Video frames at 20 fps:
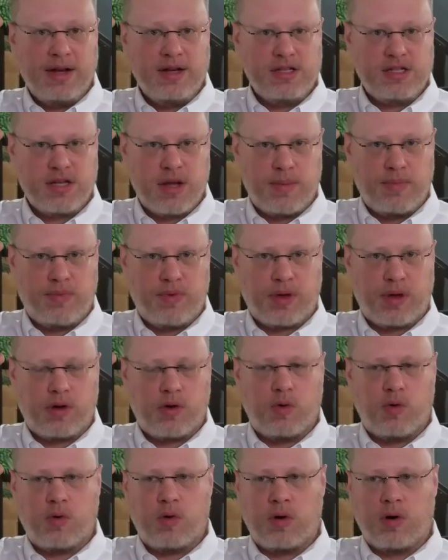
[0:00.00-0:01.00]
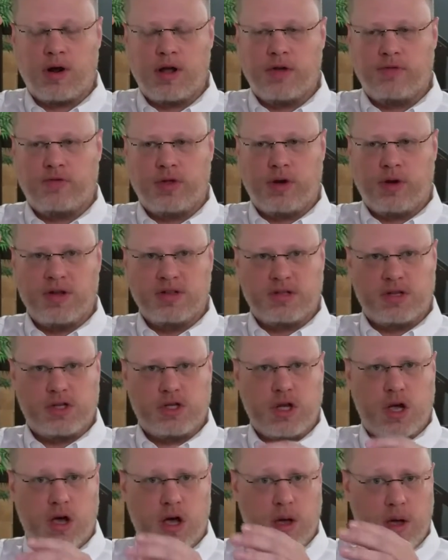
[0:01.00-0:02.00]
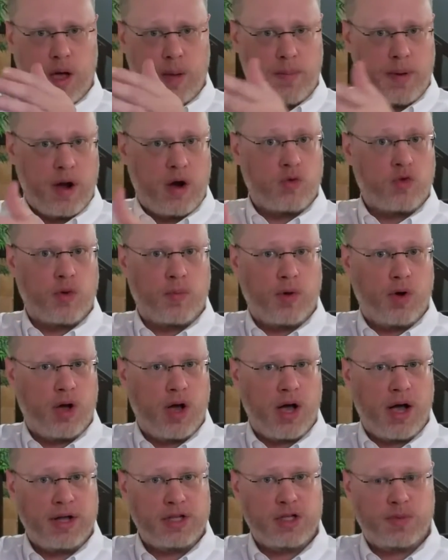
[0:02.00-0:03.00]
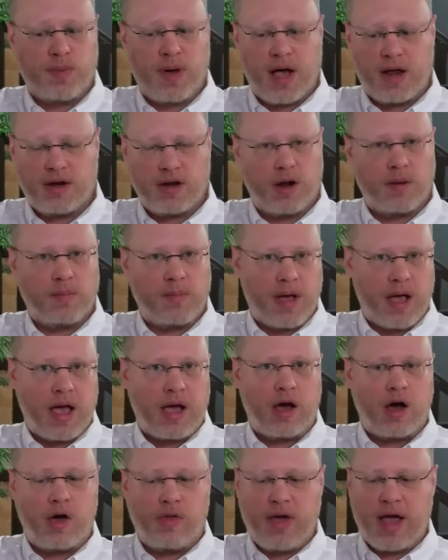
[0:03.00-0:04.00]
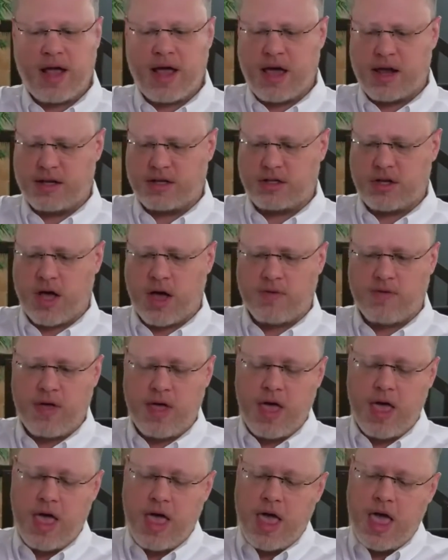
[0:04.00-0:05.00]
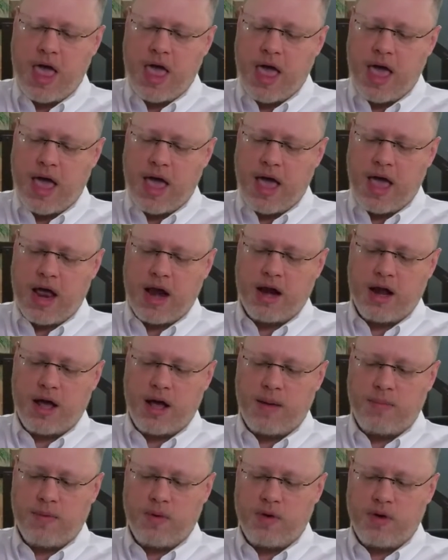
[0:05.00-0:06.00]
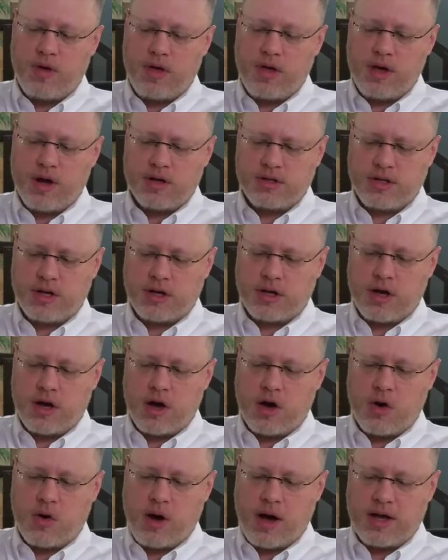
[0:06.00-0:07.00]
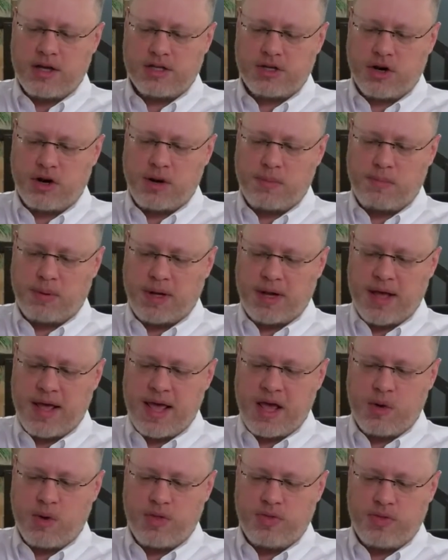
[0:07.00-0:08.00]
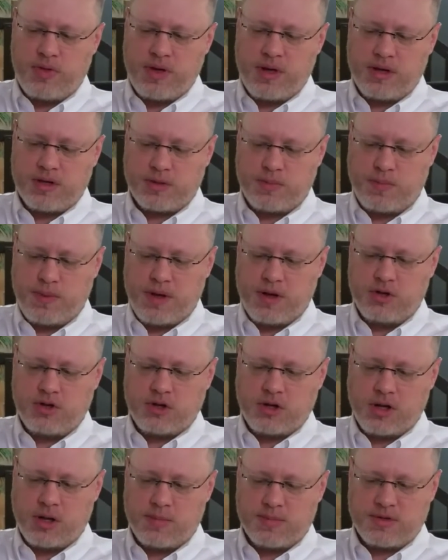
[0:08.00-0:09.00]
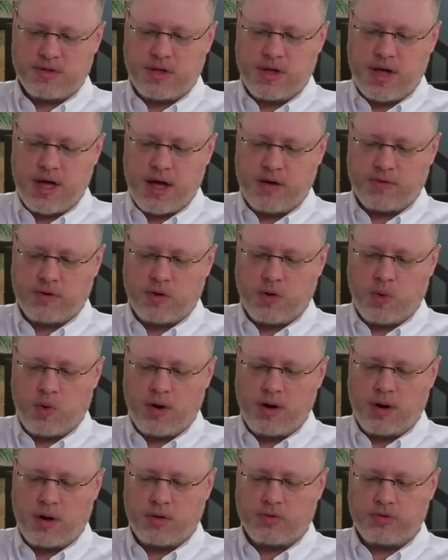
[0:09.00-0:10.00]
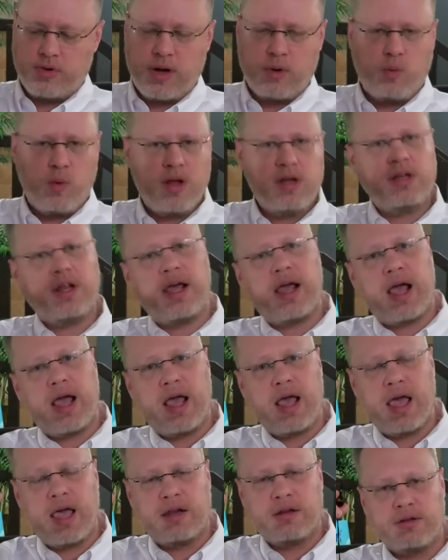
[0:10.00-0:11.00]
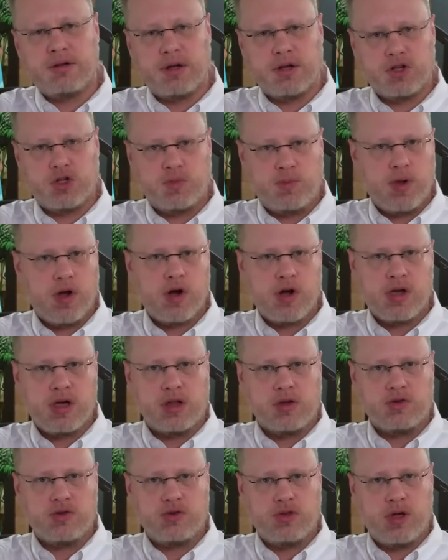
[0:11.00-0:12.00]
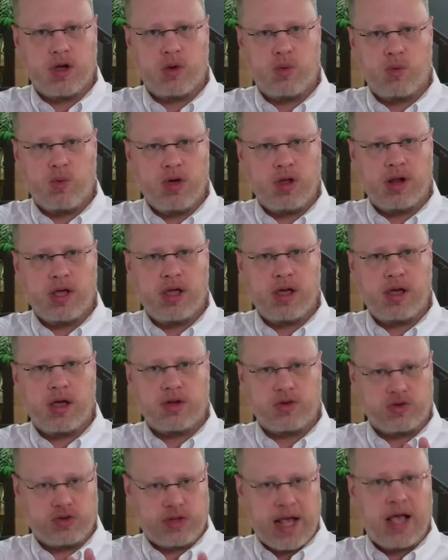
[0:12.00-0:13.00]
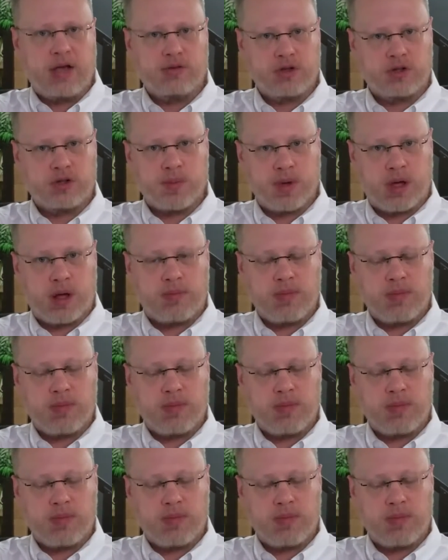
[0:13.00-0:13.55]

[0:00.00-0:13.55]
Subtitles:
something, or if there is a paranormal hotspot nearby, all that kind of stuff. And years ago, I started playing with these pendulums that have coils, and one day I had an experience that really astounded me.